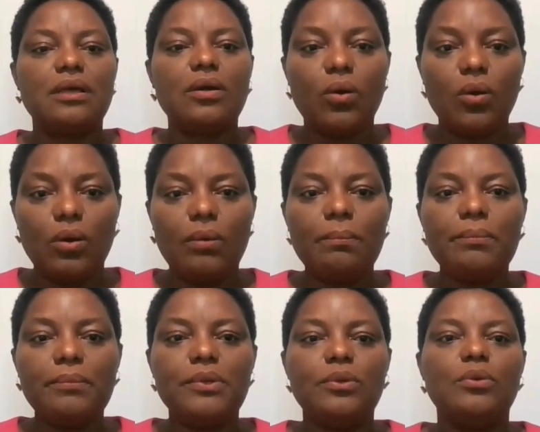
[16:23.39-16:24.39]
come,
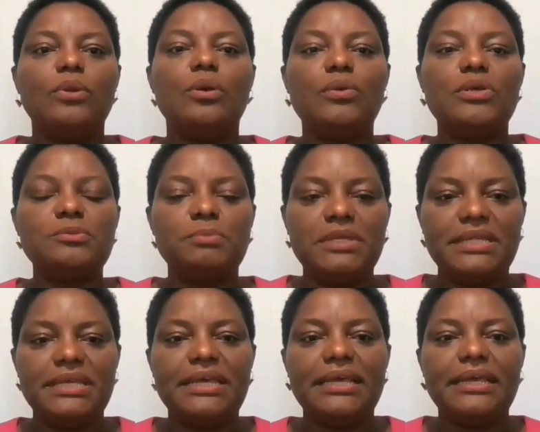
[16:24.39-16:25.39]
they will always be
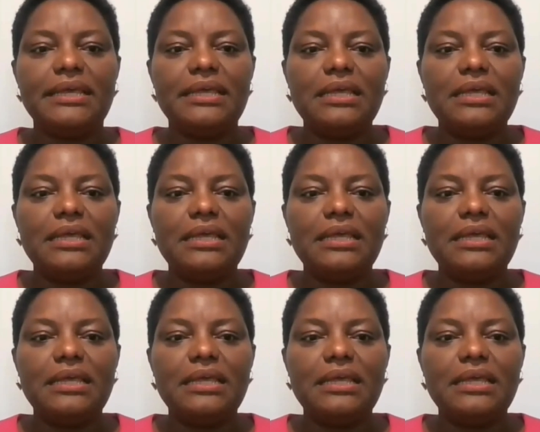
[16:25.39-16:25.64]
there.